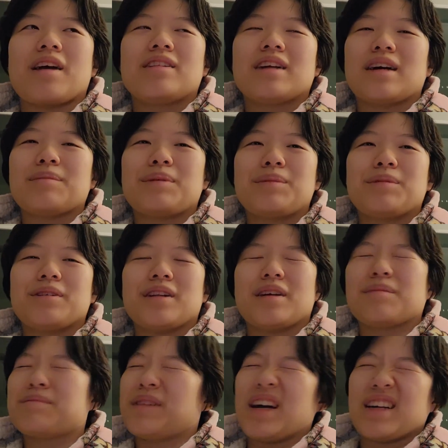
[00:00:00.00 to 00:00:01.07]
like people are
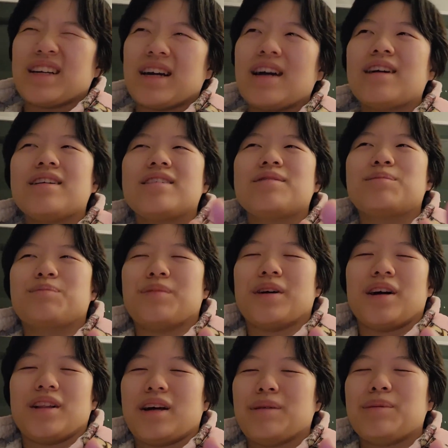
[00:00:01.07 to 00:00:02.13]
like Black Cat,
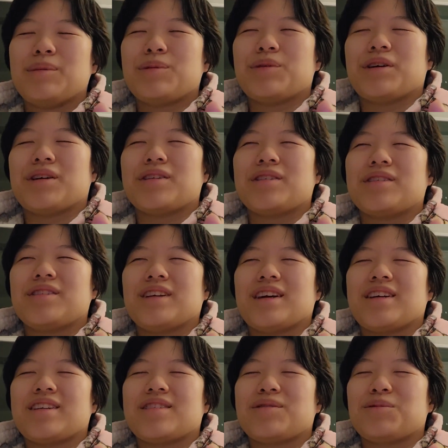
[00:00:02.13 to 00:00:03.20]
but a lot of people were
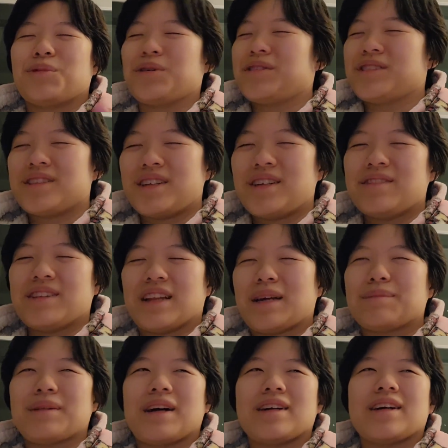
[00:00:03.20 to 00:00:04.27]
like weren't even
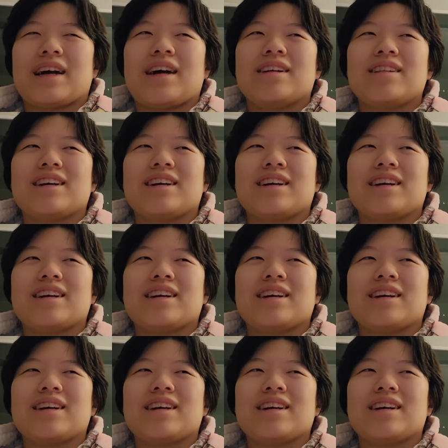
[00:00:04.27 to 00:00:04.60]
like Black Cat.